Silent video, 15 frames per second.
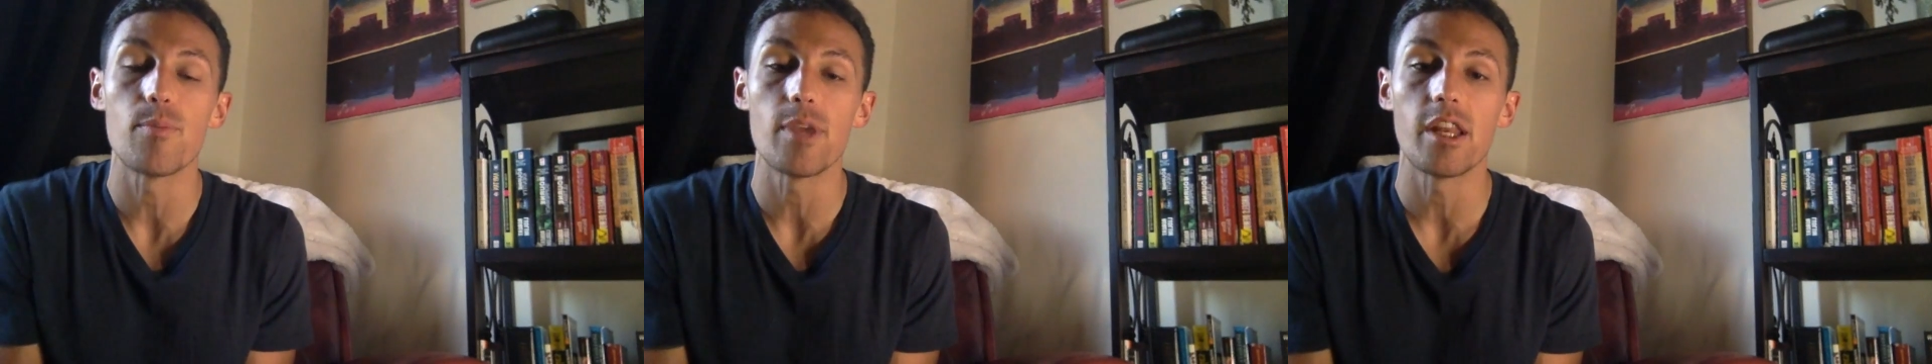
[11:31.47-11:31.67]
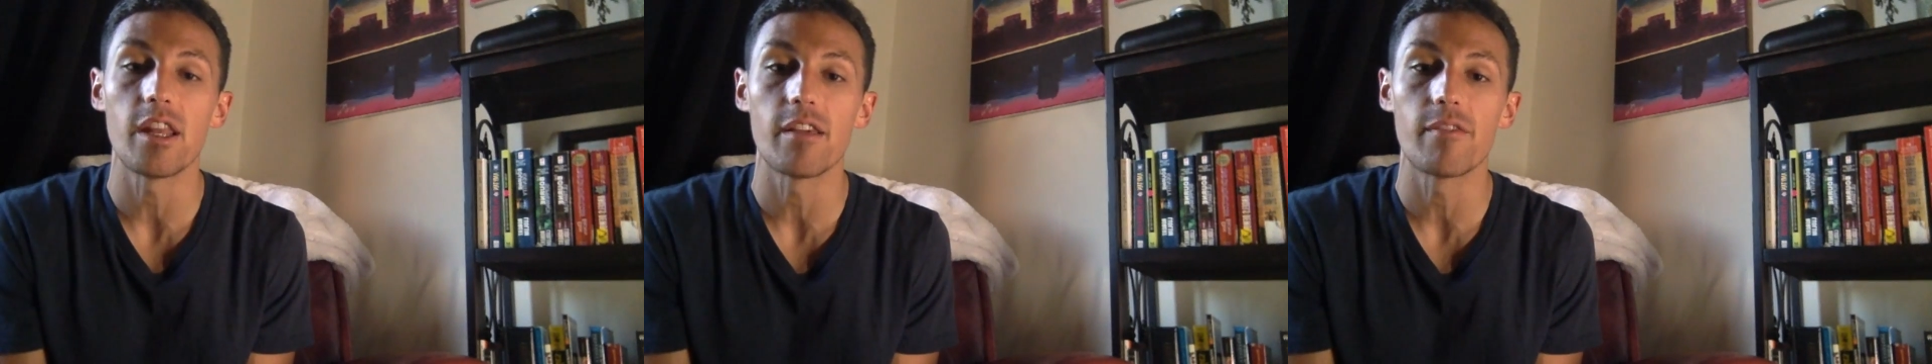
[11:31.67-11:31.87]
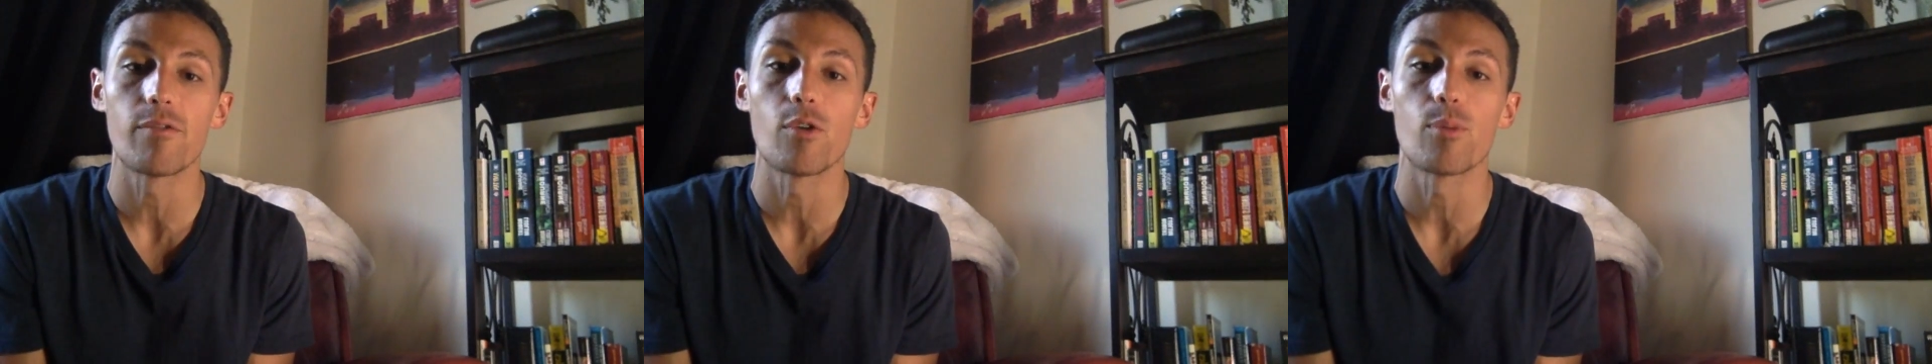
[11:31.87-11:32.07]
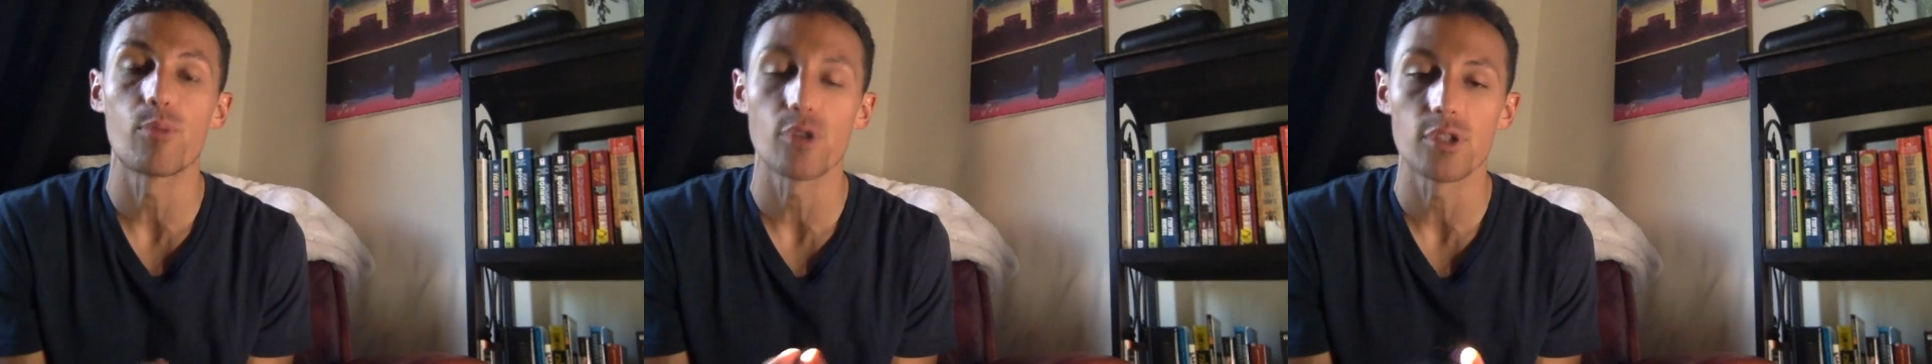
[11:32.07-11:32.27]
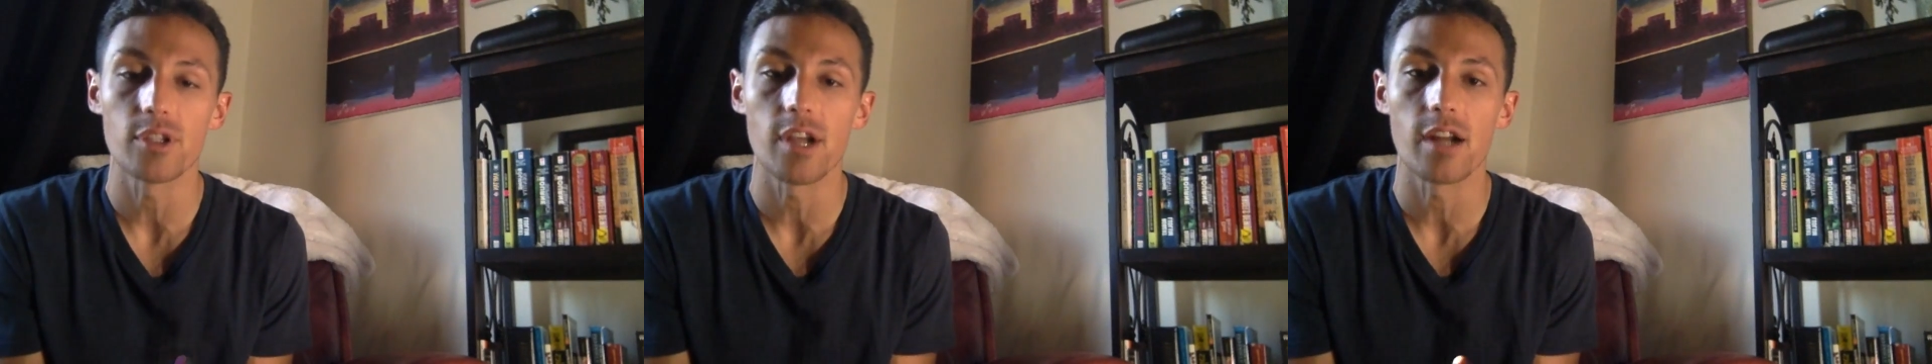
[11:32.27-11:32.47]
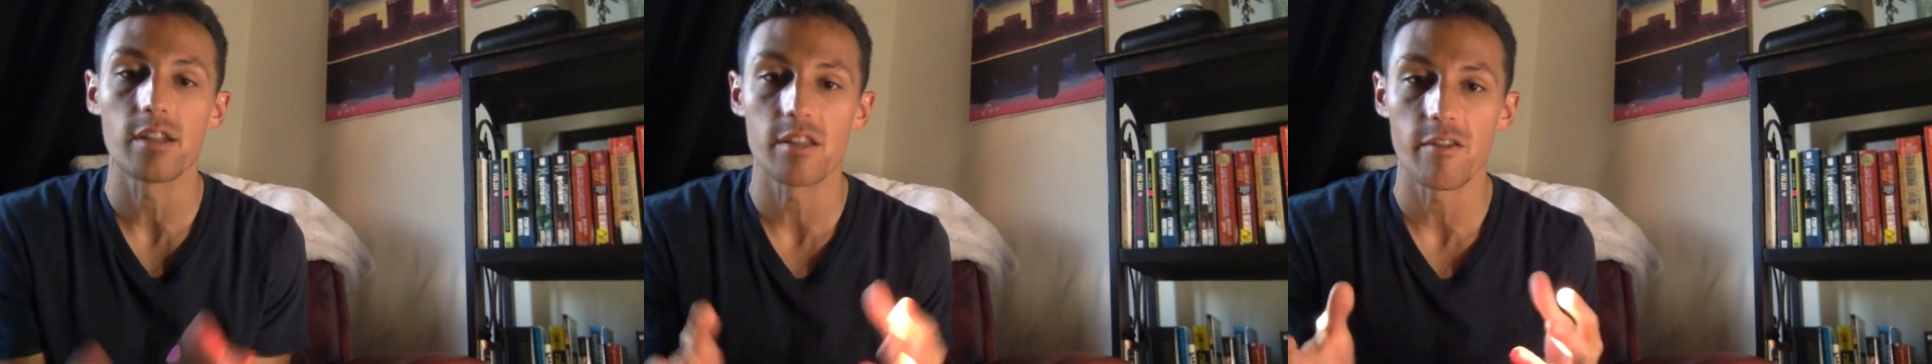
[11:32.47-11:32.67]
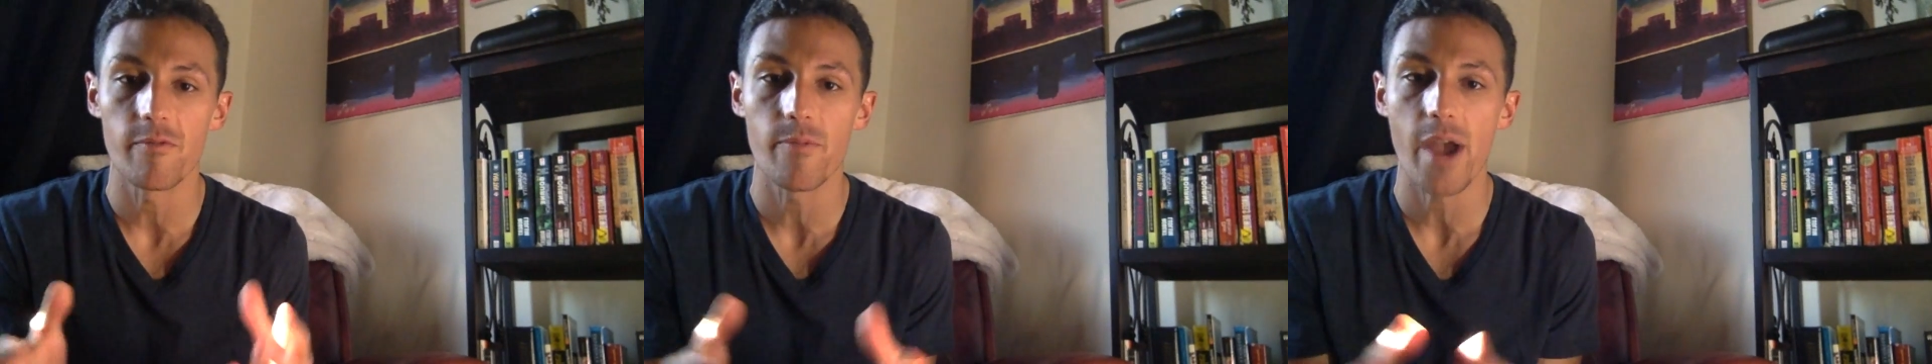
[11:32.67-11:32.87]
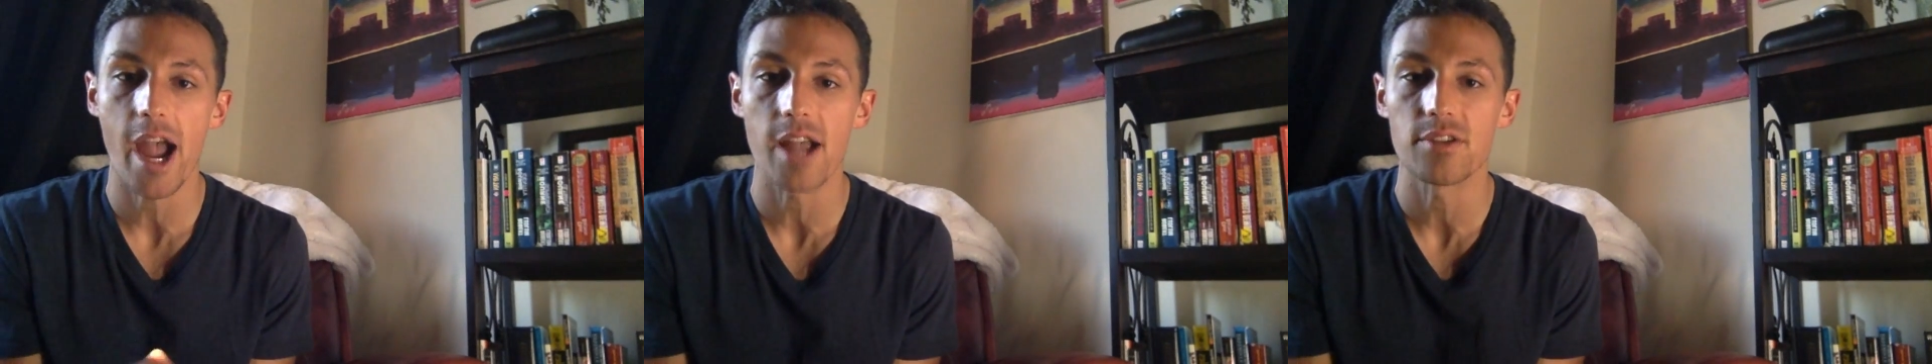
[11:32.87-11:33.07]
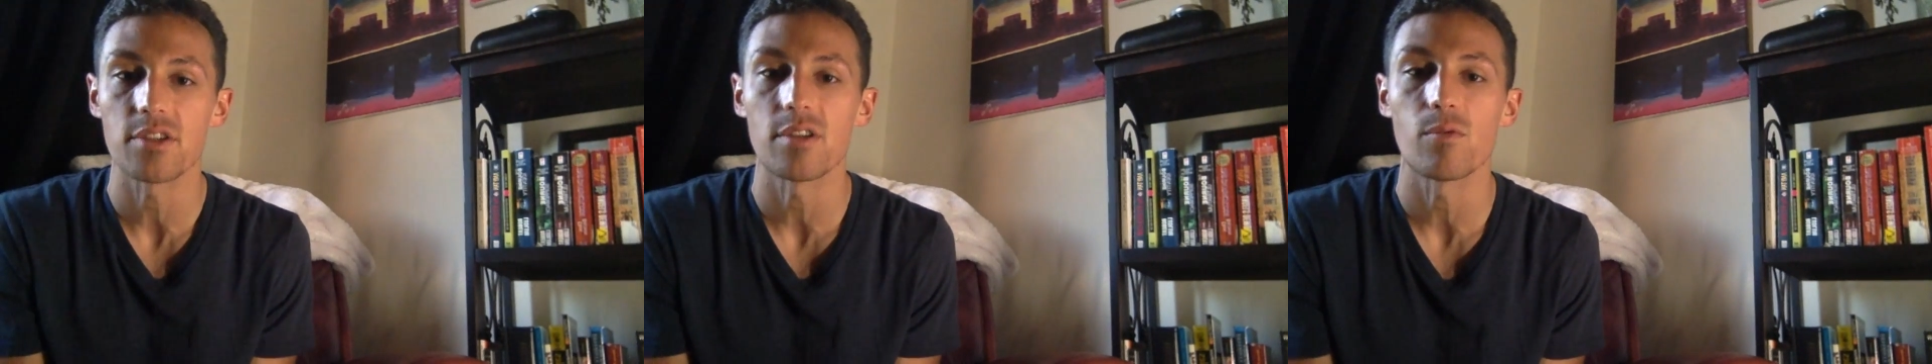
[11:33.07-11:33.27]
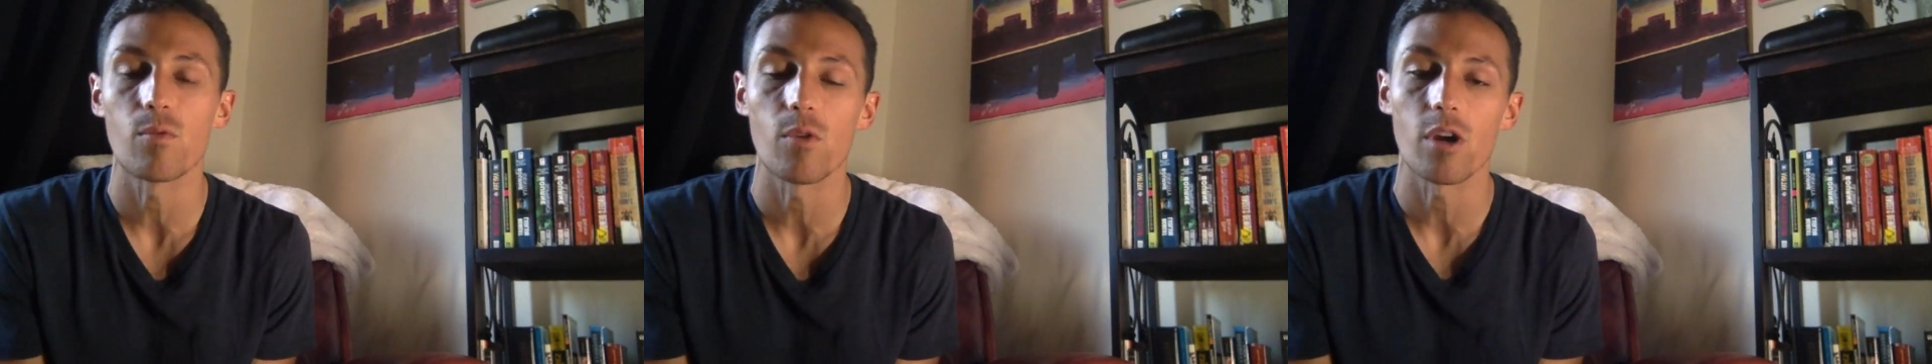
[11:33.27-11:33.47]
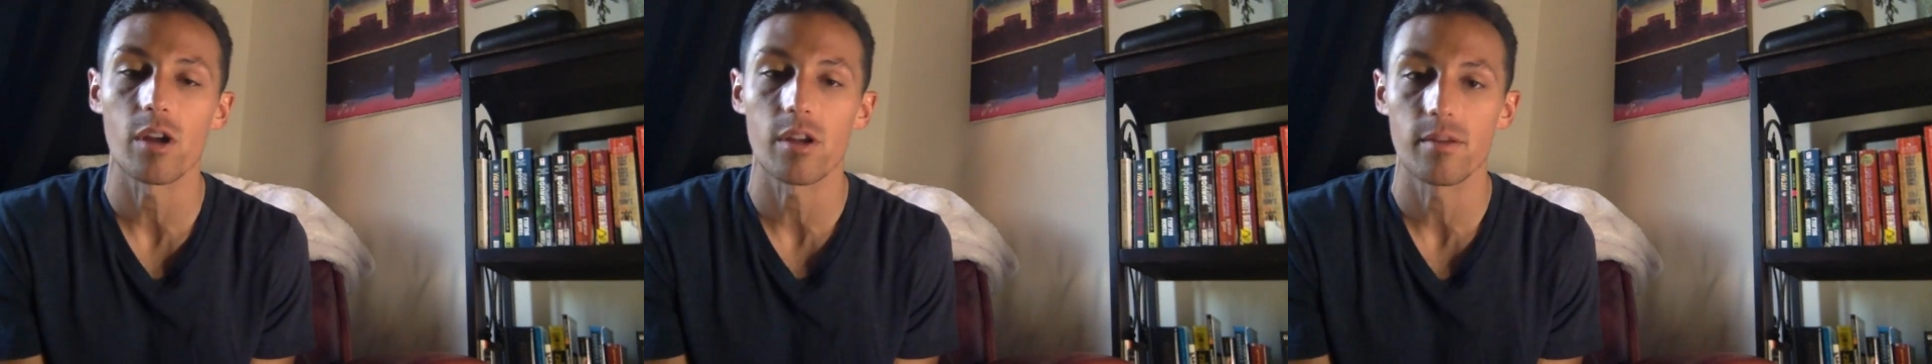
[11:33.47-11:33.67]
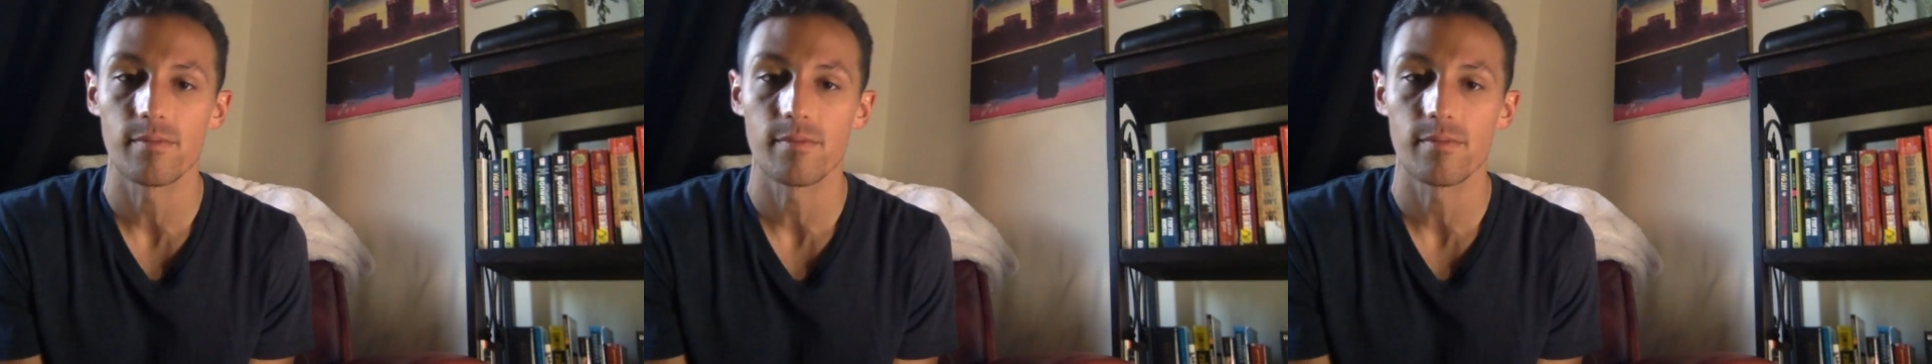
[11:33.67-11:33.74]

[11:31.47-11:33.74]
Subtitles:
meaningful, productive, passionate work.